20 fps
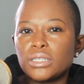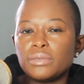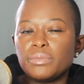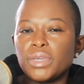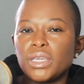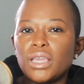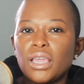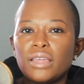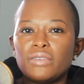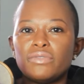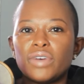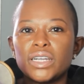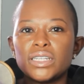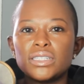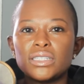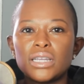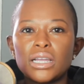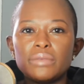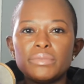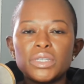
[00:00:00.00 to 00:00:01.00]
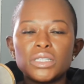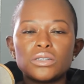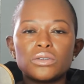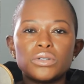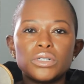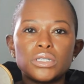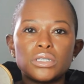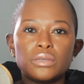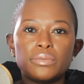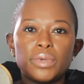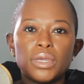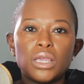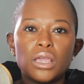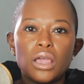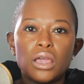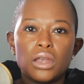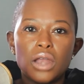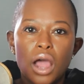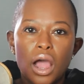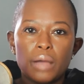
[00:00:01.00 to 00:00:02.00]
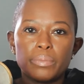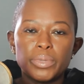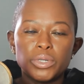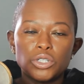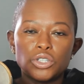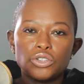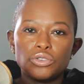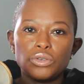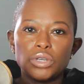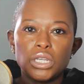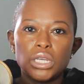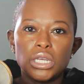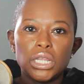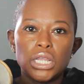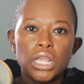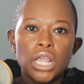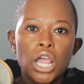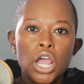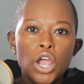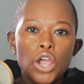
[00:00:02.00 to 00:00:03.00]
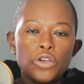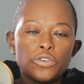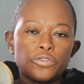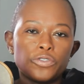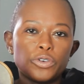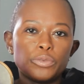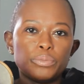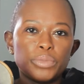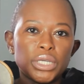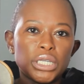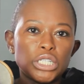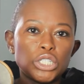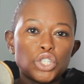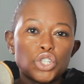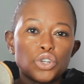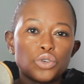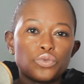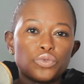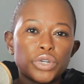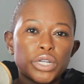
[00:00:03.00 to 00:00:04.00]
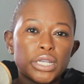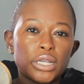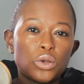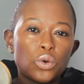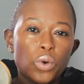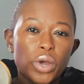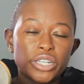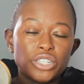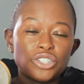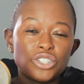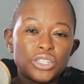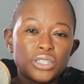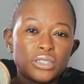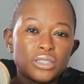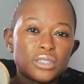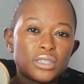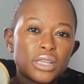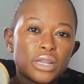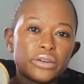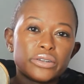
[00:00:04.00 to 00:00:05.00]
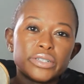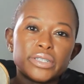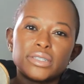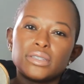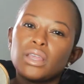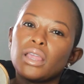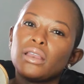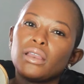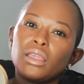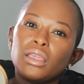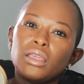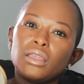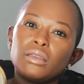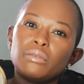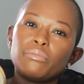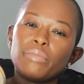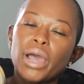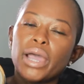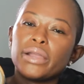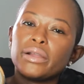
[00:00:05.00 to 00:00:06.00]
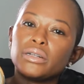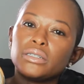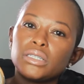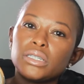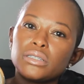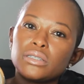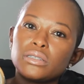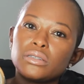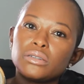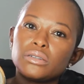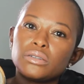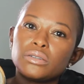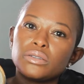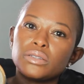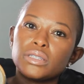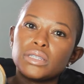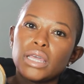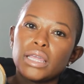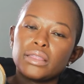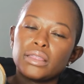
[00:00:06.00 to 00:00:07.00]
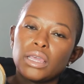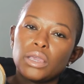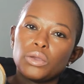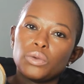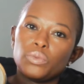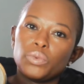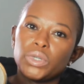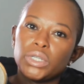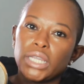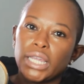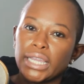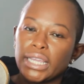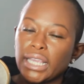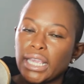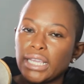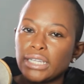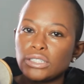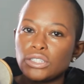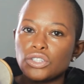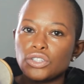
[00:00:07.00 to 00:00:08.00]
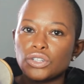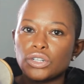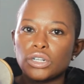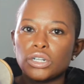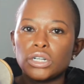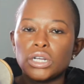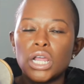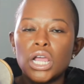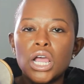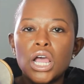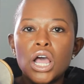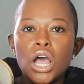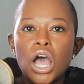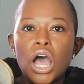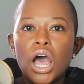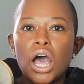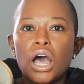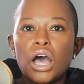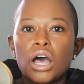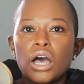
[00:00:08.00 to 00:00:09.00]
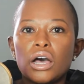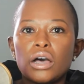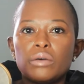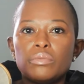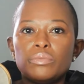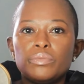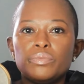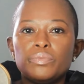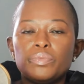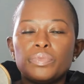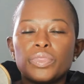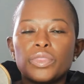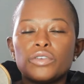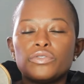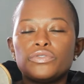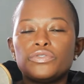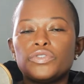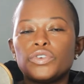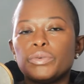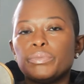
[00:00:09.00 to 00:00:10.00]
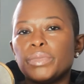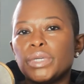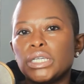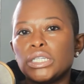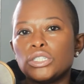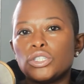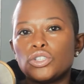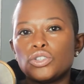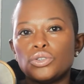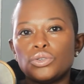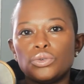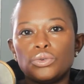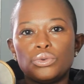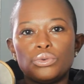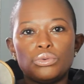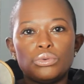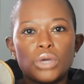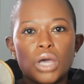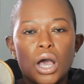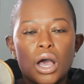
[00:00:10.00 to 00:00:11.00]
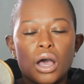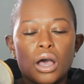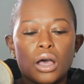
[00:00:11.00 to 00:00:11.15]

to be? Advice time is going to be an opportunity for me to read questions that are sent in by our listeners that they would like answered, for me to